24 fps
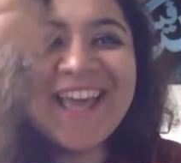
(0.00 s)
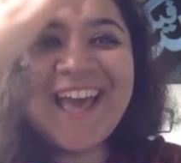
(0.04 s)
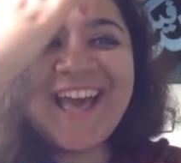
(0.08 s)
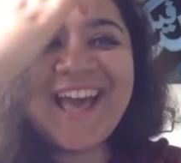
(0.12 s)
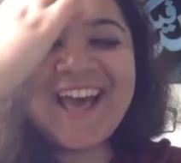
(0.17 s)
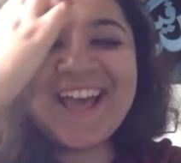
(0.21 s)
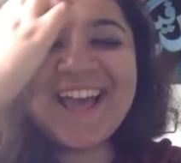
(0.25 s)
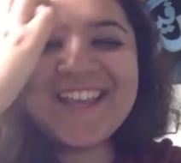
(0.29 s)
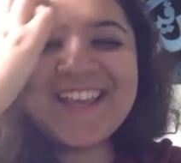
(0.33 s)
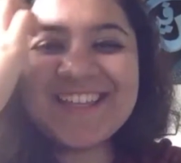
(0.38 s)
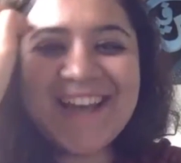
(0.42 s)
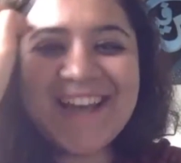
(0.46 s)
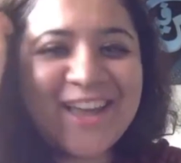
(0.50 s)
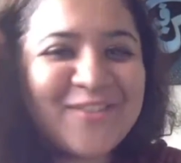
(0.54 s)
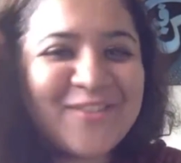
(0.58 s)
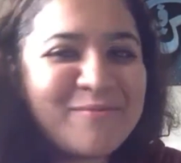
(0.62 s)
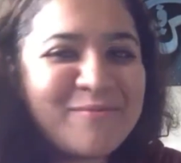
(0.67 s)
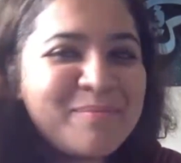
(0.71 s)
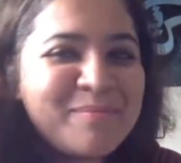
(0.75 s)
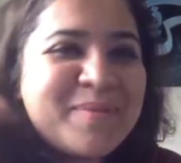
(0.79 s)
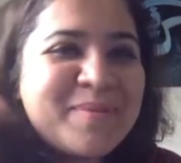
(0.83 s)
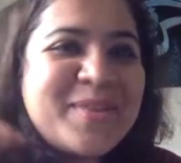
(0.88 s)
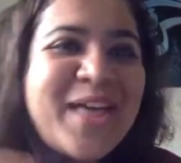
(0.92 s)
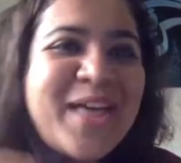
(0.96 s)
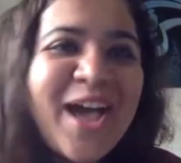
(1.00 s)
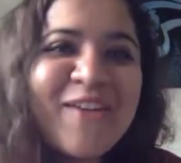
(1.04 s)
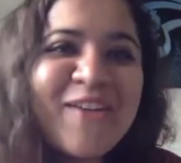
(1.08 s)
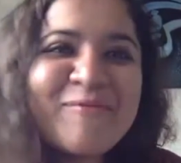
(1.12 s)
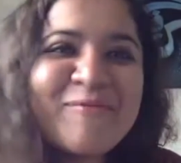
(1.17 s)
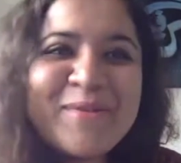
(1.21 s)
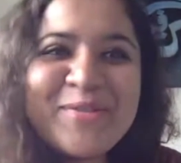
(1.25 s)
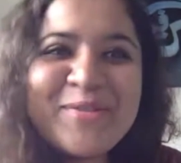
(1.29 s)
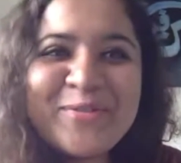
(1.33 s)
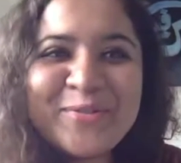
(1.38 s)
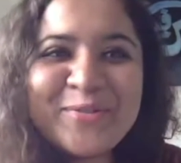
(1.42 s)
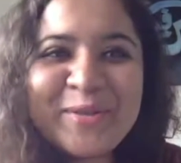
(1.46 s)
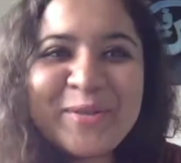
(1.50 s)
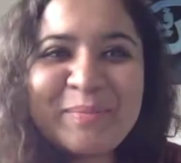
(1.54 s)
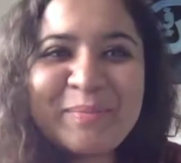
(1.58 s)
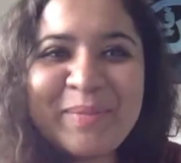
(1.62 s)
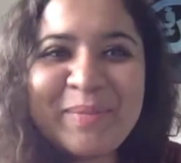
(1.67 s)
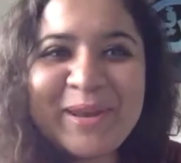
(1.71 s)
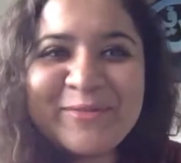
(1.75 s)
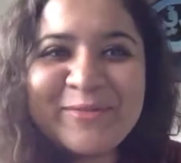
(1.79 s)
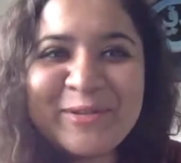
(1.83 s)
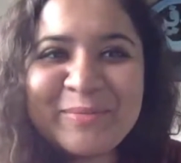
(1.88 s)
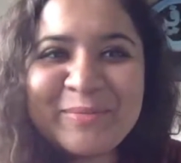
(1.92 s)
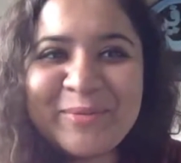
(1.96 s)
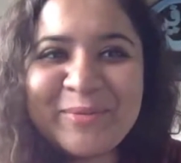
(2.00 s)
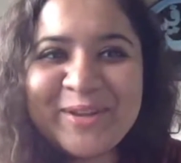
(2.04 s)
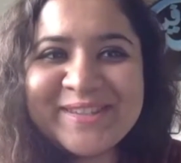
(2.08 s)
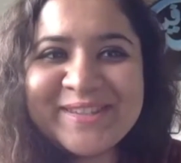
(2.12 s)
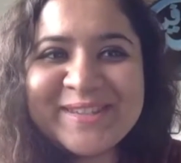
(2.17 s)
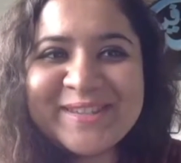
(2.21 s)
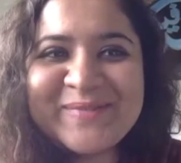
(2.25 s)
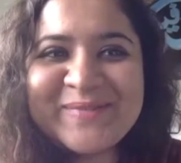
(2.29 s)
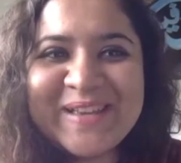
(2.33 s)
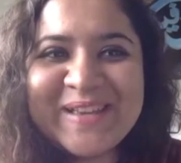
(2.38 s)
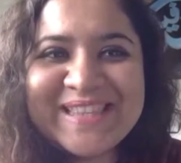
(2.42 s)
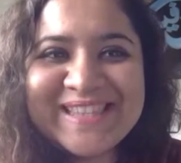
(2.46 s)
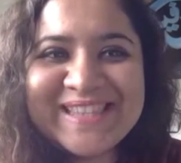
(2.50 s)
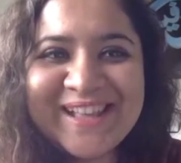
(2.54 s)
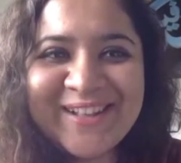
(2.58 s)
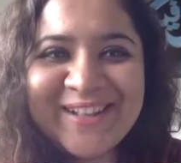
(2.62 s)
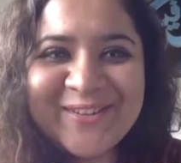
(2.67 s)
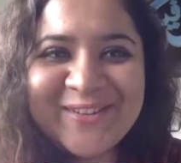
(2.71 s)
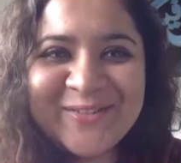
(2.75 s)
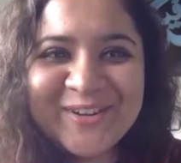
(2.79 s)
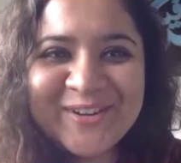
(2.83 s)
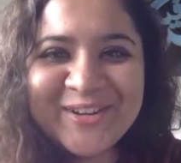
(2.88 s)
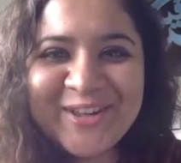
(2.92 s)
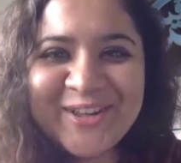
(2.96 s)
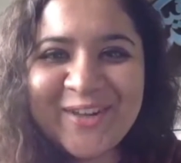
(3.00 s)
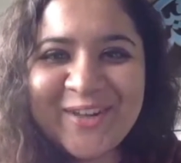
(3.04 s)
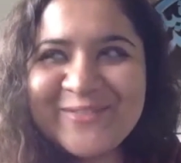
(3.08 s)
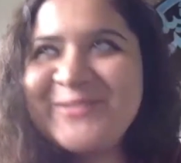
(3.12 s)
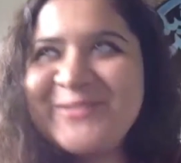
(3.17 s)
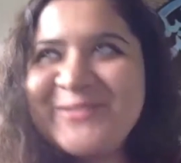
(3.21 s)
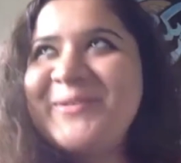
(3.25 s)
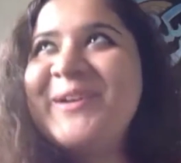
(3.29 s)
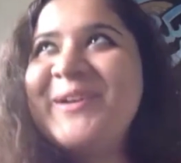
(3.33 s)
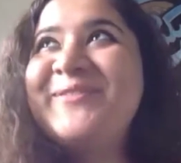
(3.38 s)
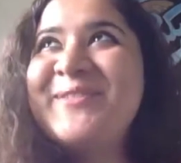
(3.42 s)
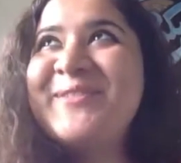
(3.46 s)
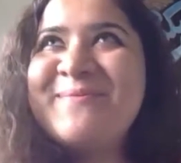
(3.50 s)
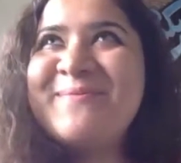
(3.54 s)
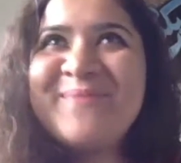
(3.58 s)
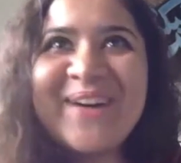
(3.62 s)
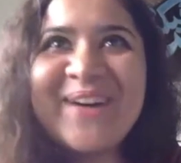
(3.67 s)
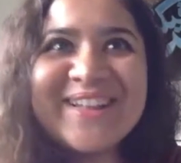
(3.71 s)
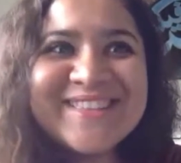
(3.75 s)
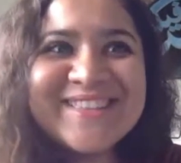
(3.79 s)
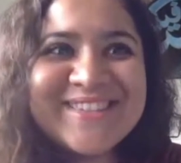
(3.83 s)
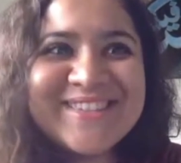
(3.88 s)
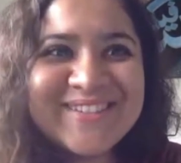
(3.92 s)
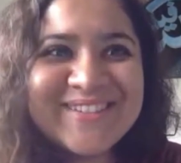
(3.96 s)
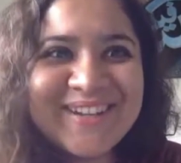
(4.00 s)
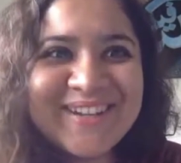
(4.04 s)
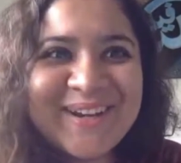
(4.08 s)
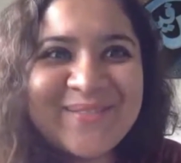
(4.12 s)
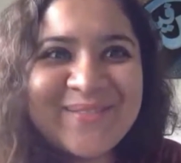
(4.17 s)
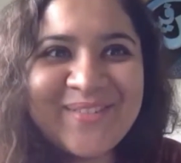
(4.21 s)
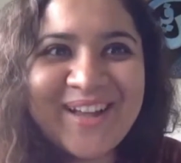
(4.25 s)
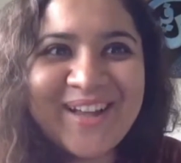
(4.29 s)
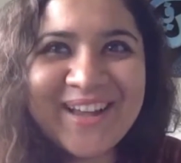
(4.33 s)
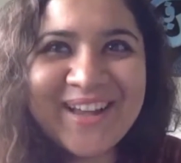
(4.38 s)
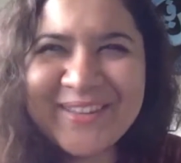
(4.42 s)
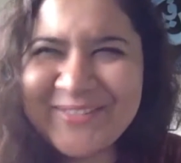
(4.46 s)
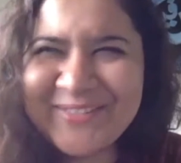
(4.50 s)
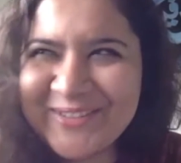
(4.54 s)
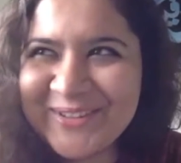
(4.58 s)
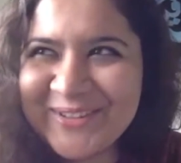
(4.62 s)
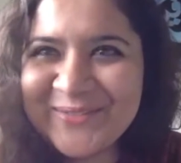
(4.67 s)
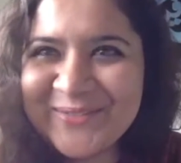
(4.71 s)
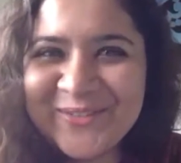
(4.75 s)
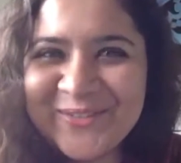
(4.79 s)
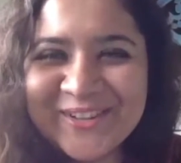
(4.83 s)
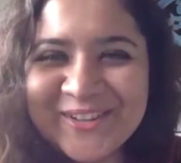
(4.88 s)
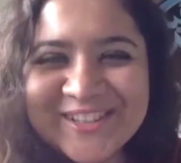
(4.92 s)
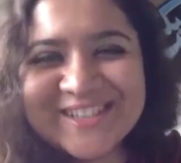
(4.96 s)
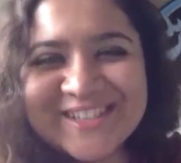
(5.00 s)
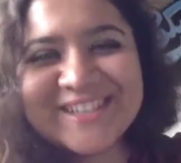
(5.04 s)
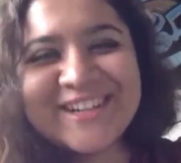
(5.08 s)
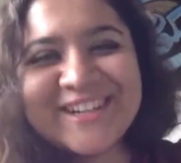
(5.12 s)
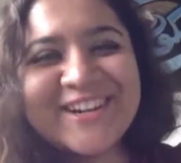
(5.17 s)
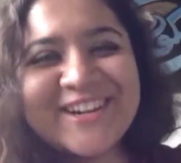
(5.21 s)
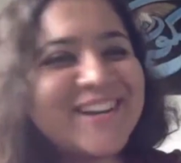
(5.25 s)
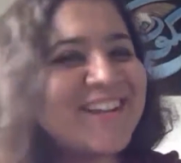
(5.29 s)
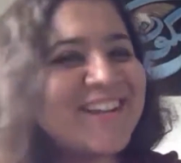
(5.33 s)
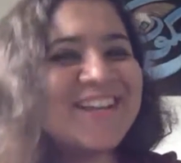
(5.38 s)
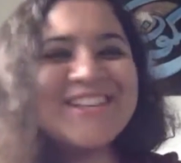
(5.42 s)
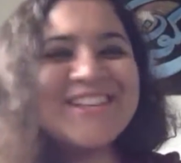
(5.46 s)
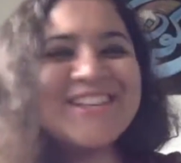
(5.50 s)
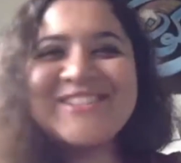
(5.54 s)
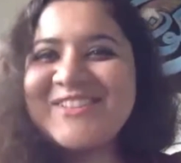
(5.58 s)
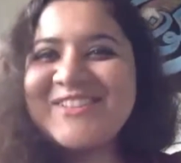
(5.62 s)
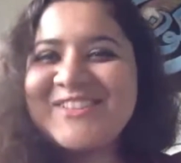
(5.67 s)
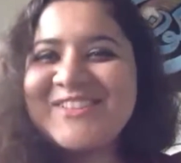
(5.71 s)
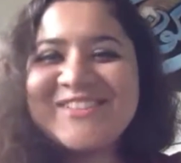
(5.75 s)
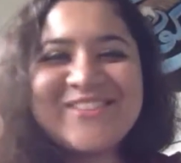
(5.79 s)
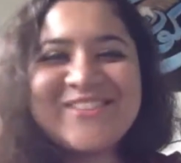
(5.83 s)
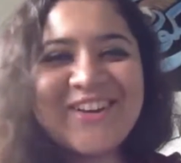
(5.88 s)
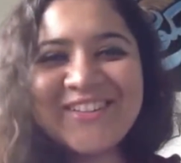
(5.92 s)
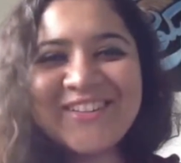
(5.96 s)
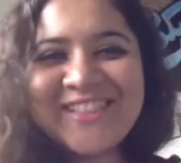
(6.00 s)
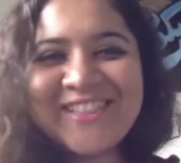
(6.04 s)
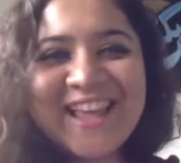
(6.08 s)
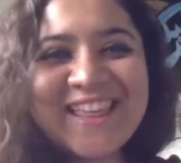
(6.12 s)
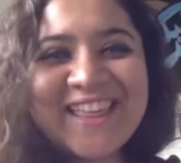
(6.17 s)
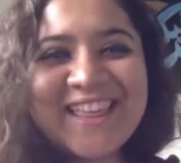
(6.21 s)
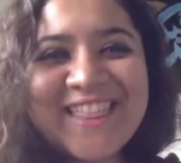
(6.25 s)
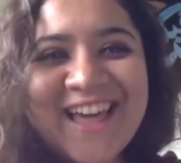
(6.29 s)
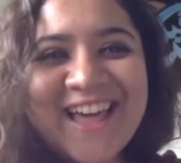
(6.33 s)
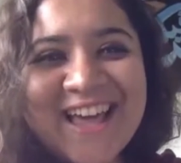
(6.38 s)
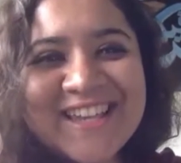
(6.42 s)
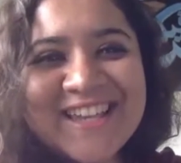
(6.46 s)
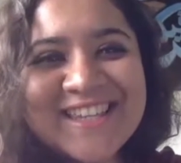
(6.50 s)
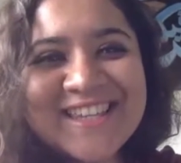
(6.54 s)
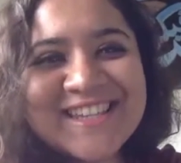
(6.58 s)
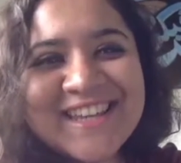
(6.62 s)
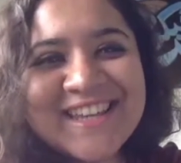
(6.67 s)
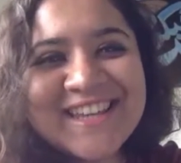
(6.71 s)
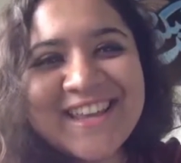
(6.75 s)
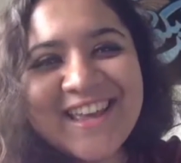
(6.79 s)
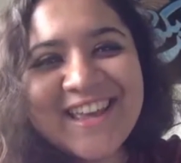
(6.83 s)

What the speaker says: And I've been through the painful process myself, and you have to wait for months to hear back if you can volunteer. So it's like that.